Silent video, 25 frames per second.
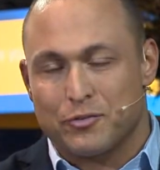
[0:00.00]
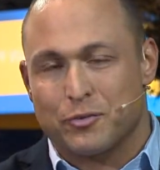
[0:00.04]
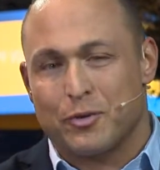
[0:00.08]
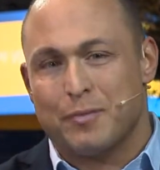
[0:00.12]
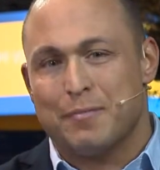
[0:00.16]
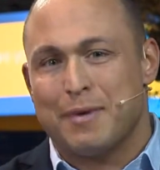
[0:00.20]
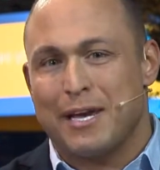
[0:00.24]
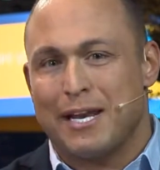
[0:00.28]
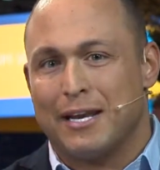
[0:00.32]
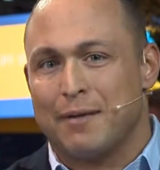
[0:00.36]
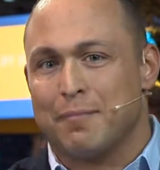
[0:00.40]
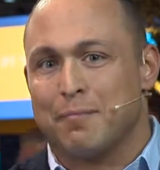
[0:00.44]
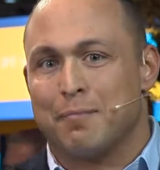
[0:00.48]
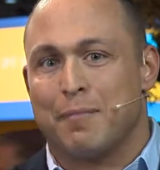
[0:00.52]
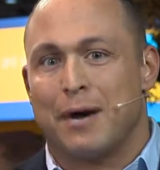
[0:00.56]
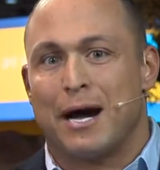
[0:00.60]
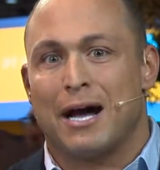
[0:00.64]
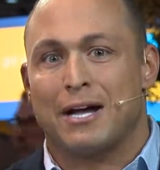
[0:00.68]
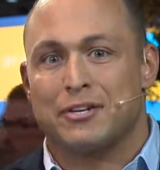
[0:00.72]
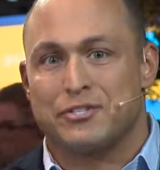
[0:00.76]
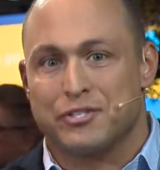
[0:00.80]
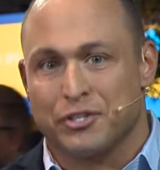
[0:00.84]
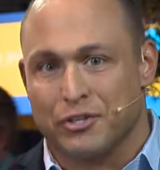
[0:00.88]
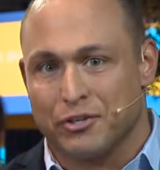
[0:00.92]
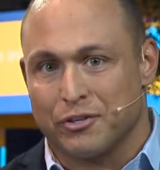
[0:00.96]
We made it
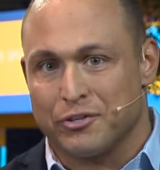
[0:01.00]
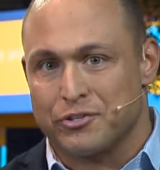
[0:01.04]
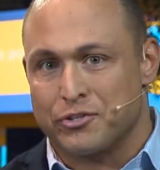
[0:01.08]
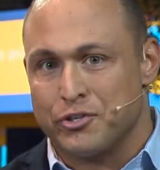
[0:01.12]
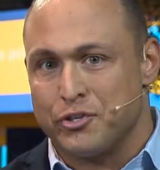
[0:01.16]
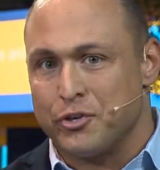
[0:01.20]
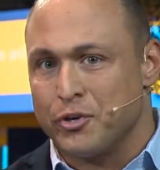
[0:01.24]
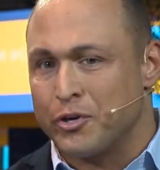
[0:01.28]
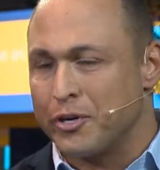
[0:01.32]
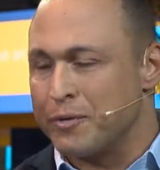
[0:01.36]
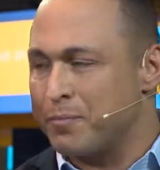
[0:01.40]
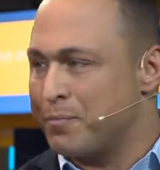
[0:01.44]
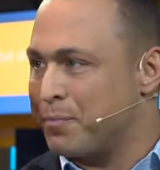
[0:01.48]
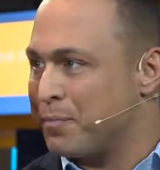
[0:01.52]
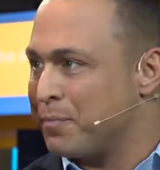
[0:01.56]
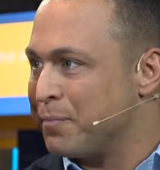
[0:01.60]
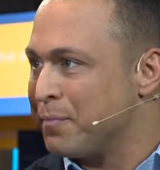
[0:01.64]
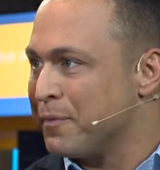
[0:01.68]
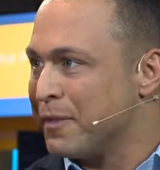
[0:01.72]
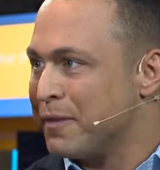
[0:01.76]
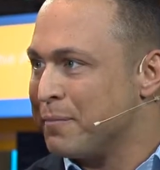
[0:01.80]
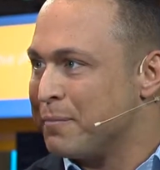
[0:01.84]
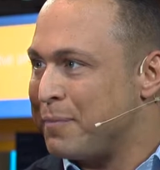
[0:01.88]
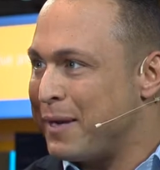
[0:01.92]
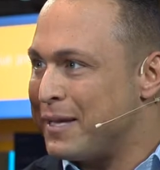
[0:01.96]
modular. So you can
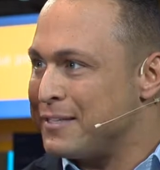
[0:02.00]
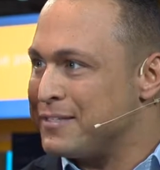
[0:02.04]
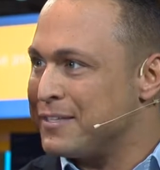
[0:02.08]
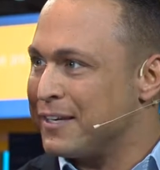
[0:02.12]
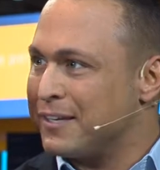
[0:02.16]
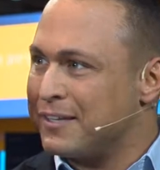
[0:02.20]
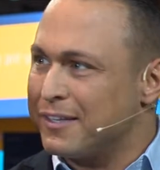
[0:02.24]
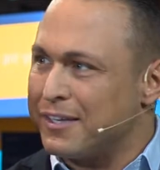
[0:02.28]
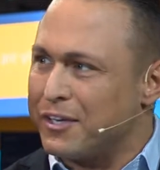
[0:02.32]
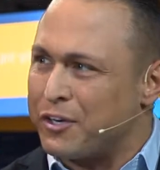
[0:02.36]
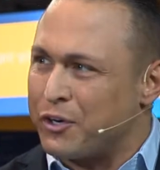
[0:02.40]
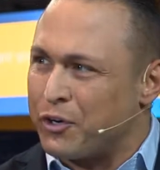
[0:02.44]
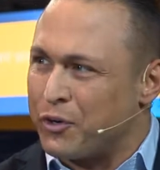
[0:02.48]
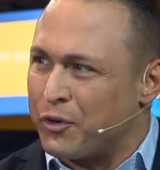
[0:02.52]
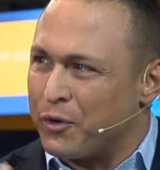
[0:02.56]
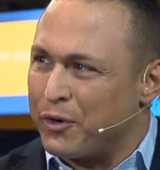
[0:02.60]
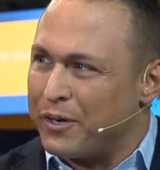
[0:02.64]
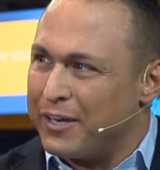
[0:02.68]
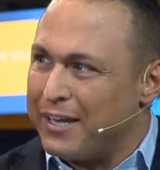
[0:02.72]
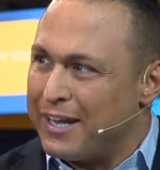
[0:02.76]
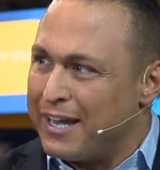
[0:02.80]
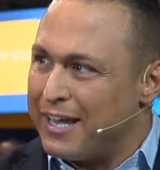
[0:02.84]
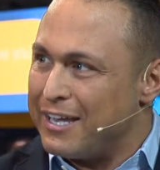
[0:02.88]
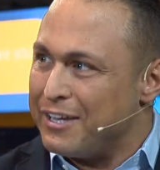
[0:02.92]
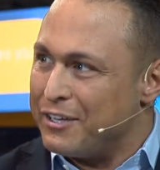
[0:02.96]
basically
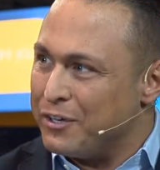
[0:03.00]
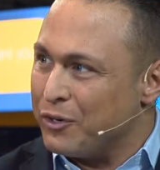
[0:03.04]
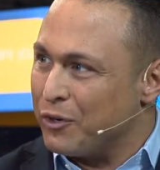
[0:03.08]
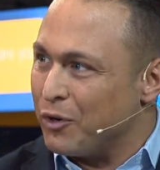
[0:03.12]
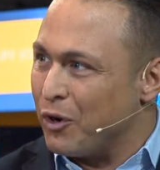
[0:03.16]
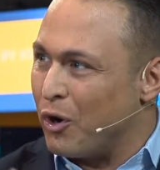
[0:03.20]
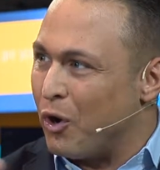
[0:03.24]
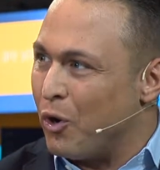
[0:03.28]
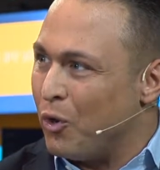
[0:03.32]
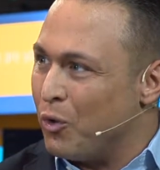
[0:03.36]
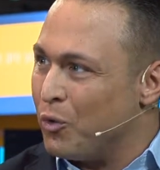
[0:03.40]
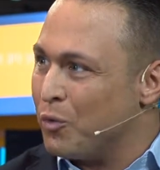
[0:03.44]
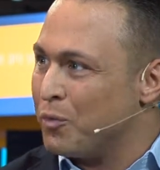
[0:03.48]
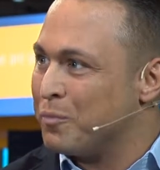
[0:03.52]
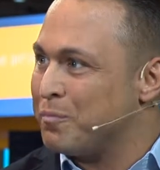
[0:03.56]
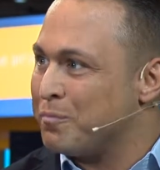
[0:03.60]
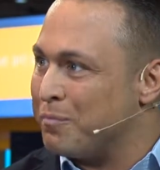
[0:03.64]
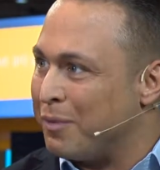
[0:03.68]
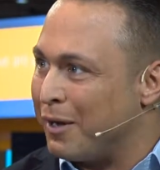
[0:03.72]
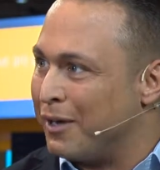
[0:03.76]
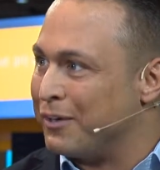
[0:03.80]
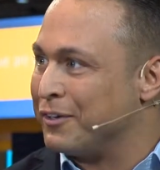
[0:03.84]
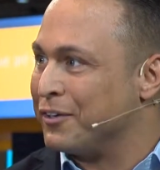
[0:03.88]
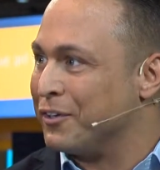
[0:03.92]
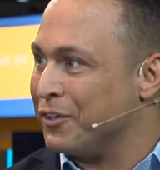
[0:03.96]
create your own
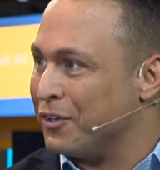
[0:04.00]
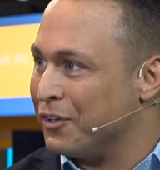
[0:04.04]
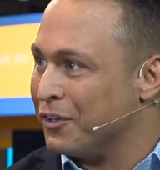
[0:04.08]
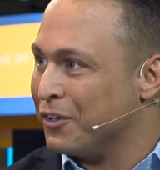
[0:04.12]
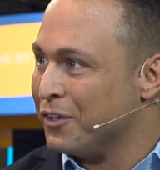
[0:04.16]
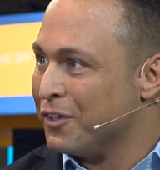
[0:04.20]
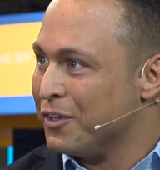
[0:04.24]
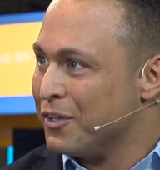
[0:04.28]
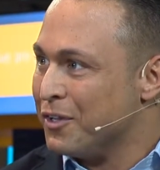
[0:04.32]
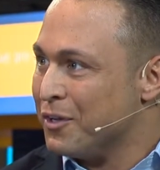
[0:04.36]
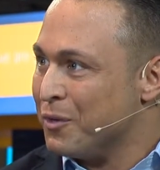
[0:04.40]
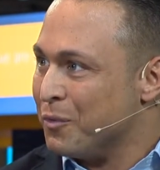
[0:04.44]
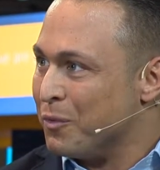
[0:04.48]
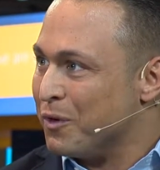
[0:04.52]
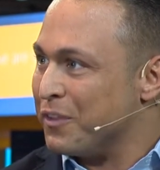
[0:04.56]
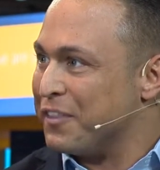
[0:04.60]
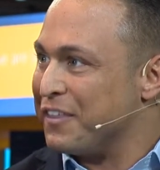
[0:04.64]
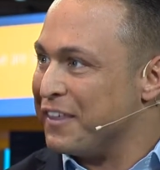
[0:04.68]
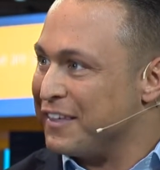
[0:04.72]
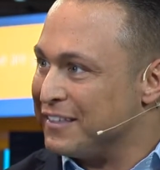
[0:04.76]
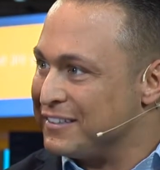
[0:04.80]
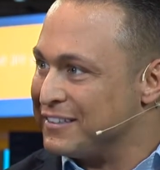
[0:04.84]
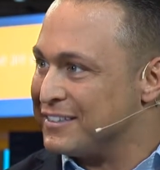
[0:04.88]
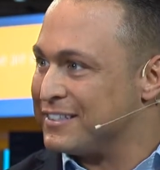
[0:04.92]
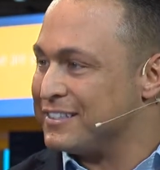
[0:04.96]
bundle
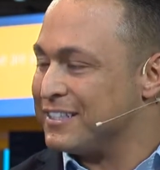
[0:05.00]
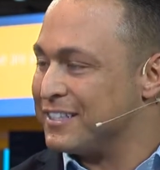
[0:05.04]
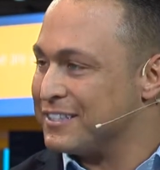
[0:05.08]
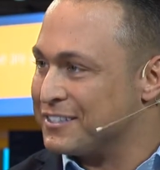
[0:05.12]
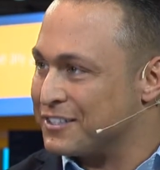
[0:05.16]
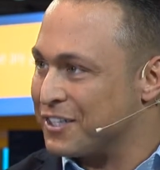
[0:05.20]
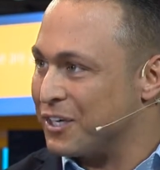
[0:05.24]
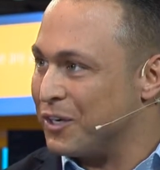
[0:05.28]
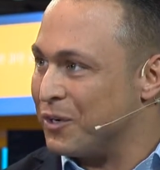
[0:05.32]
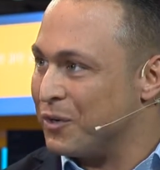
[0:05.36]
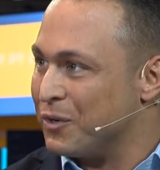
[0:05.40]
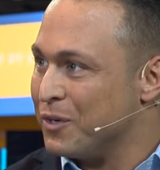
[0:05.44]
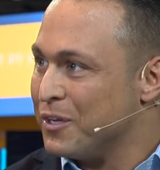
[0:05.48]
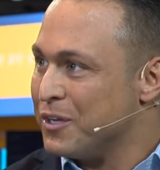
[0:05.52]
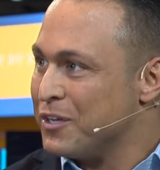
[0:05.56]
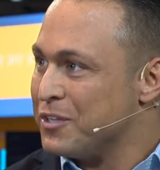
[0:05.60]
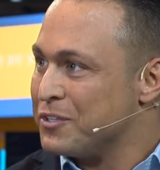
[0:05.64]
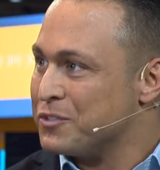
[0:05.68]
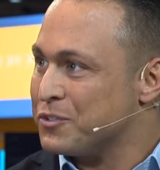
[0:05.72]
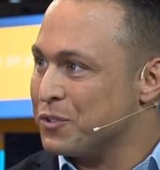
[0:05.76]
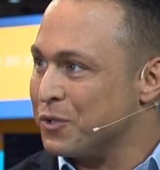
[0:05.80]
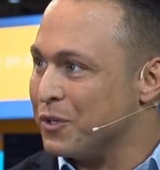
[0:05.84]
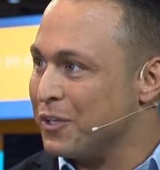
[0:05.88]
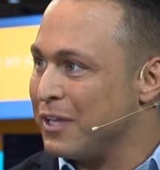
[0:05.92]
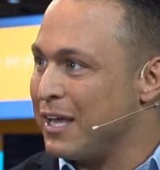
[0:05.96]
within Cisco
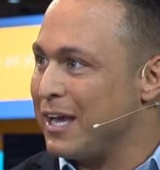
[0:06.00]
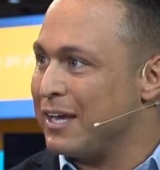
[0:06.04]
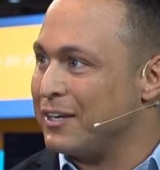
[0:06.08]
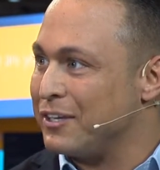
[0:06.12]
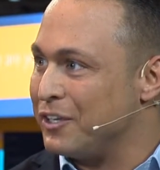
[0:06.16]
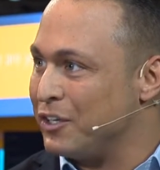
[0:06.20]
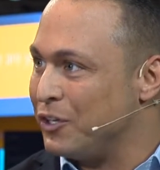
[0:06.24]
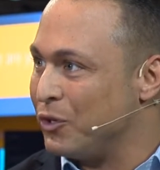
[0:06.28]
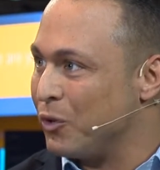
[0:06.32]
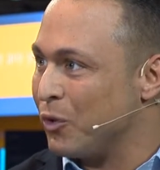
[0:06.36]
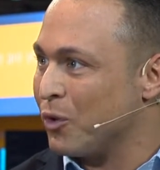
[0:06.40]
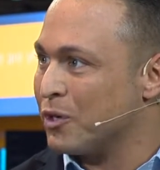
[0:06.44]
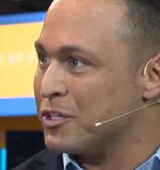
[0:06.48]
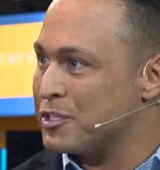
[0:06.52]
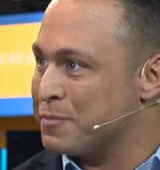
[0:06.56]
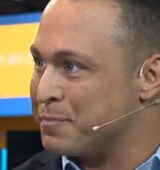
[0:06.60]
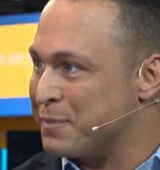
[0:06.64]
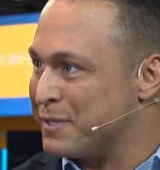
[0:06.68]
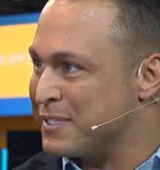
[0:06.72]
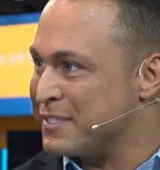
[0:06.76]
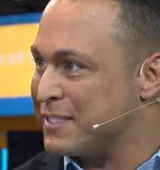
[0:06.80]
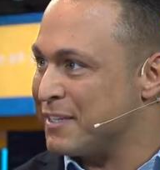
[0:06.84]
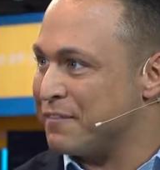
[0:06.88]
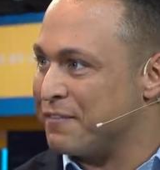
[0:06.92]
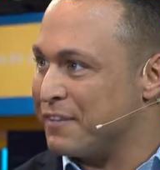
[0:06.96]
to align to your
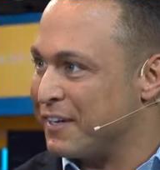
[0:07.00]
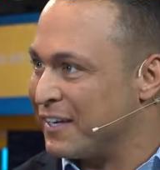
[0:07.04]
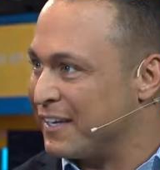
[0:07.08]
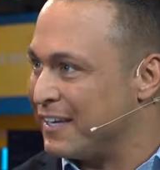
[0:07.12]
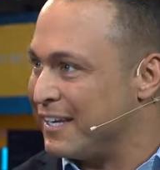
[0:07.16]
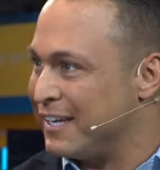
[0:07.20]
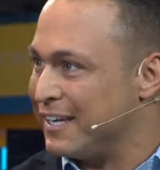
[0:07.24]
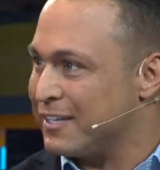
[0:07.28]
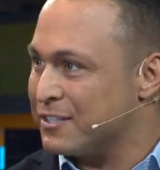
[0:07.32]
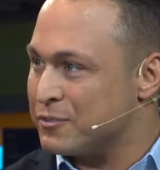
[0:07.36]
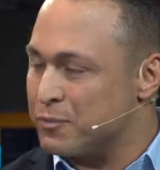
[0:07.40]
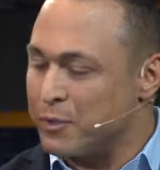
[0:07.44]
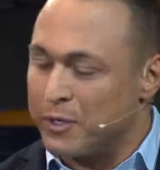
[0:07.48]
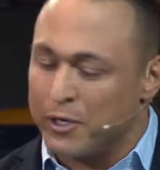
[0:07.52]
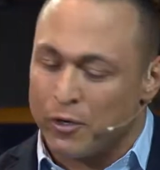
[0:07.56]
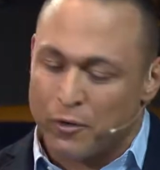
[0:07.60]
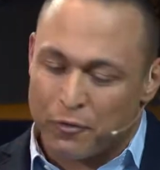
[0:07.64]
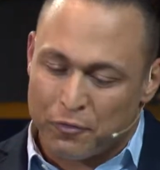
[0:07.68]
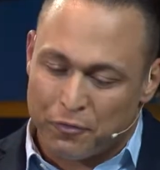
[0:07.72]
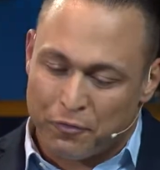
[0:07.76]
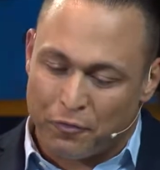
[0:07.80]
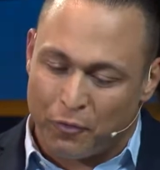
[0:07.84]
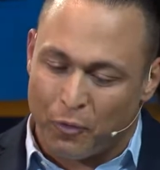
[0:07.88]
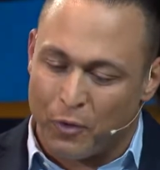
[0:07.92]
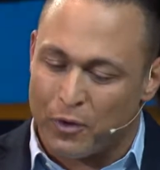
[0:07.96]
specific needs. We don't
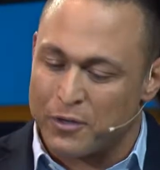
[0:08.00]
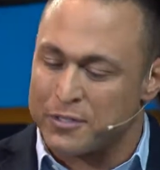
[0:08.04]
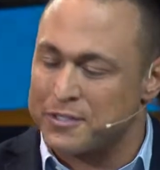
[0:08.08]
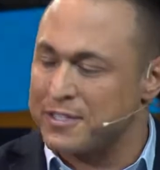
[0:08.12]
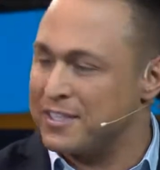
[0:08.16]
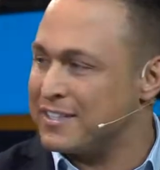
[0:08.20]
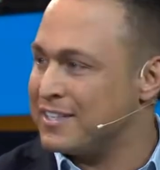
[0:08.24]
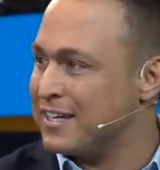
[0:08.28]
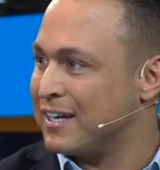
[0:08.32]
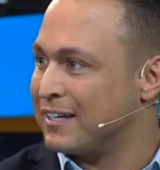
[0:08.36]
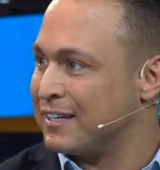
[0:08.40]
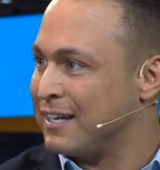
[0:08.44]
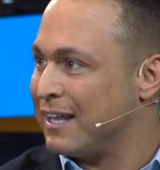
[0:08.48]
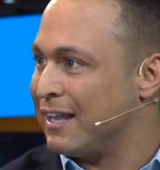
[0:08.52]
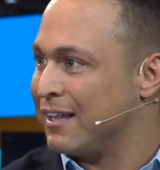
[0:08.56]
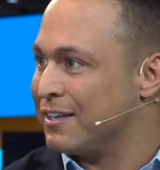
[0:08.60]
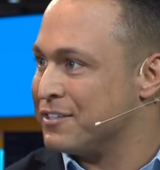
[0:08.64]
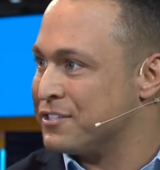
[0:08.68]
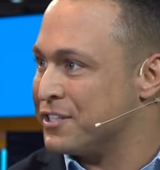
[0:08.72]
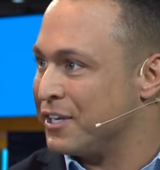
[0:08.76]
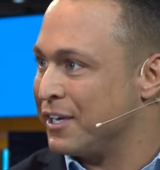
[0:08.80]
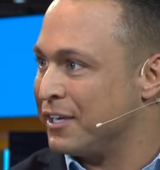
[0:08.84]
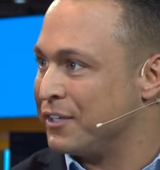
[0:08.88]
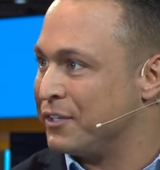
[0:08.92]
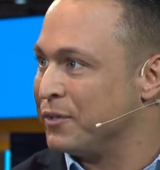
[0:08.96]
force the
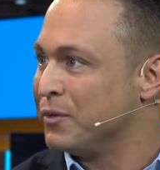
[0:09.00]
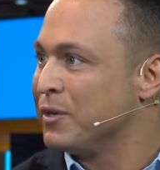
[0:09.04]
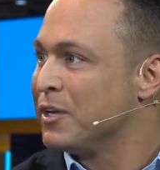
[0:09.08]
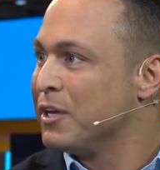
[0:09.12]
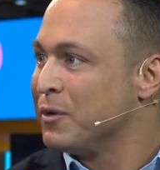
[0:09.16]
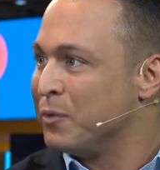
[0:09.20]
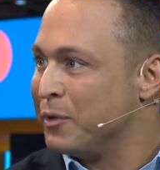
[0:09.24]
technology on you.